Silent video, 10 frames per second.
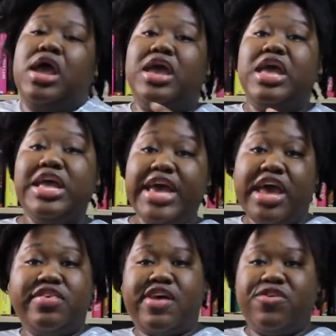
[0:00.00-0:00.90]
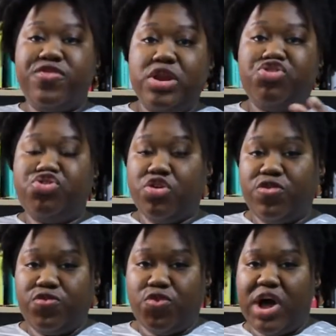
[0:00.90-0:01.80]
in case I finish
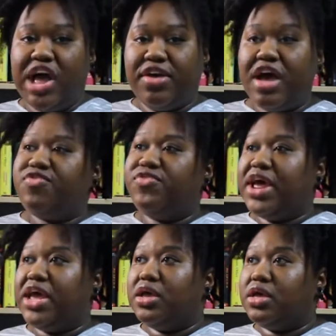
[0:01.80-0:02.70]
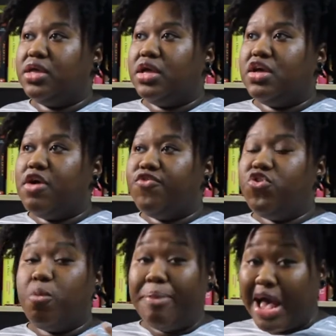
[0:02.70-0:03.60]
those 4, I have like a
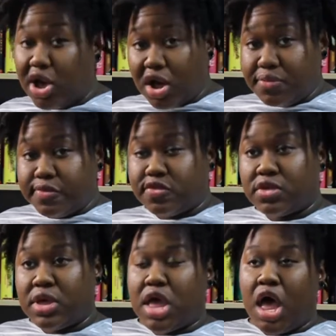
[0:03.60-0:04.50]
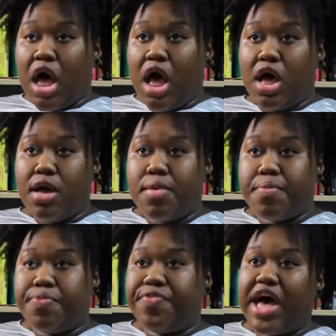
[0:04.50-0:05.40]
few backups
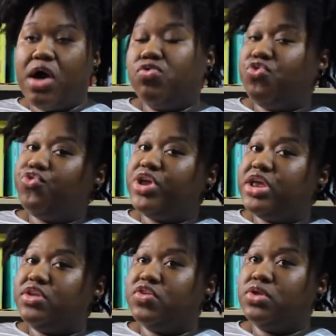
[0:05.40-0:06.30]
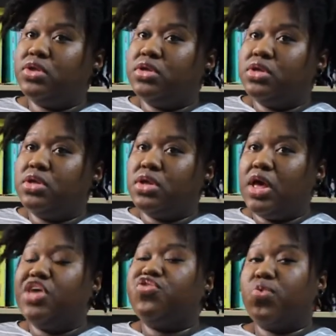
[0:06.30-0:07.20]
that I will read
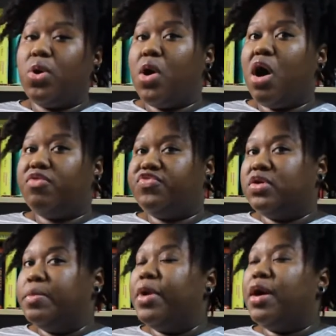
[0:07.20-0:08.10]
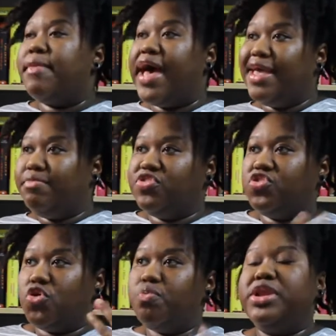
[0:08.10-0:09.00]
as well after, but my aim is to
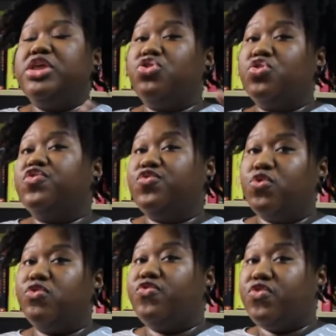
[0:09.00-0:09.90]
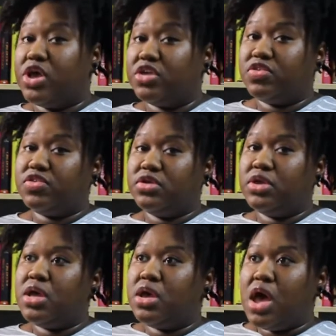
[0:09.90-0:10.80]
complete those 4 first,
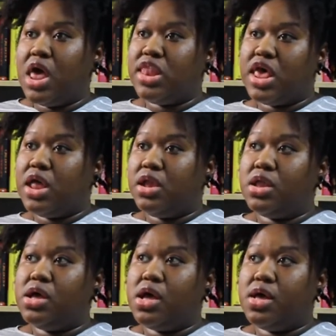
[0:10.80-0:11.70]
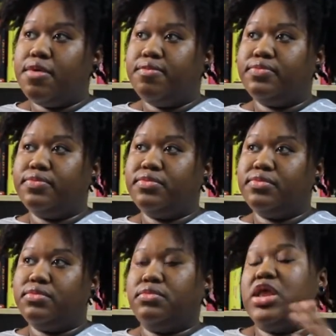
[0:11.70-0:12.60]
and then
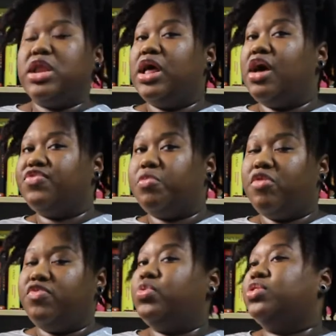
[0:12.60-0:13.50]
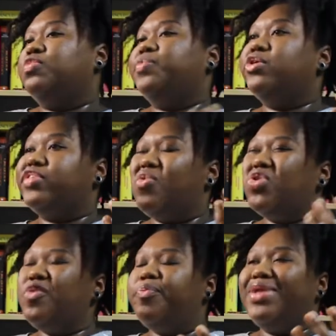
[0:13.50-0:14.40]
and have some other ones because I
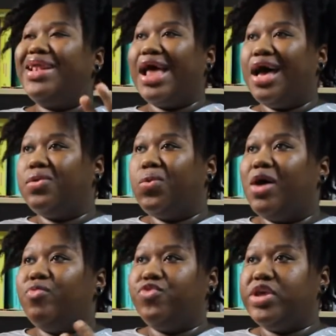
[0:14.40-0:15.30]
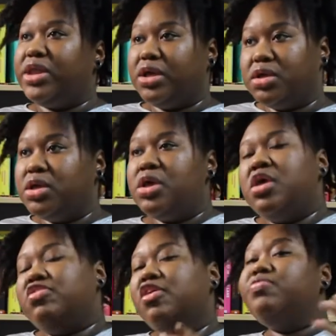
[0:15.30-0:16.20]
want to plan what I'm reading.
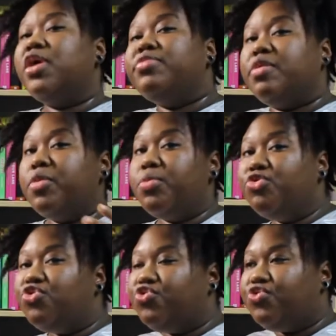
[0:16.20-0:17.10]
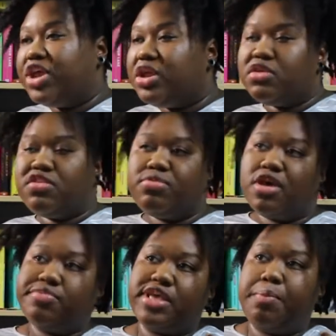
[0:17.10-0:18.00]
Sometimes I'm a mood reader,
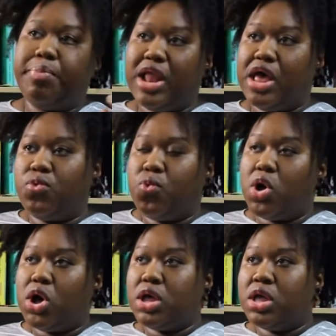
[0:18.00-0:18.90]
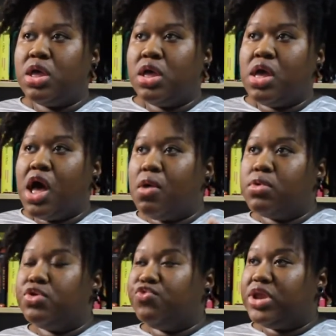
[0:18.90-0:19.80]
sometimes I plan what I
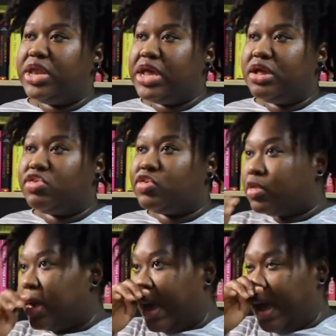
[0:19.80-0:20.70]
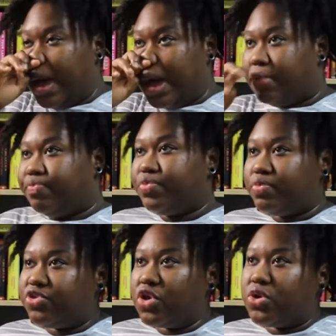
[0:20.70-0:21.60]
want to read next.
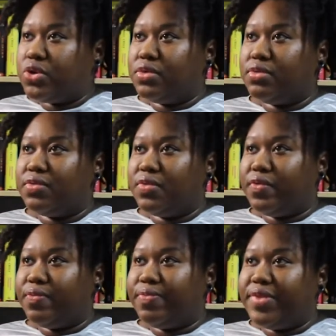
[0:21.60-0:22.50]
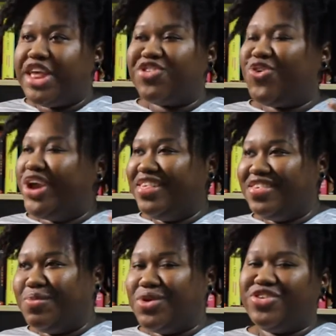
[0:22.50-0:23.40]
So it's
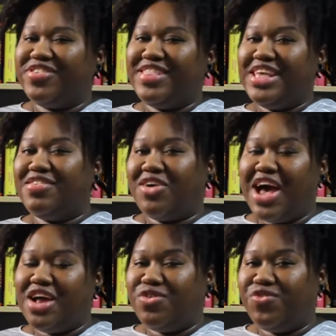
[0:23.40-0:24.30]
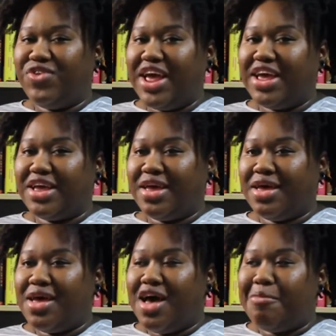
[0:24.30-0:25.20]
crazy because these are kind of like
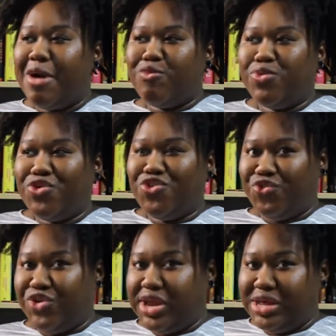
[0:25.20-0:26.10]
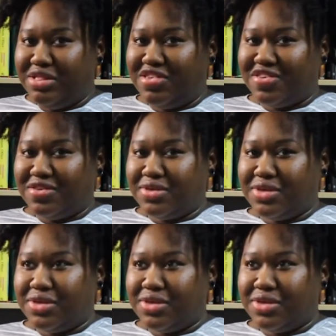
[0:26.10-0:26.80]
my mood reads,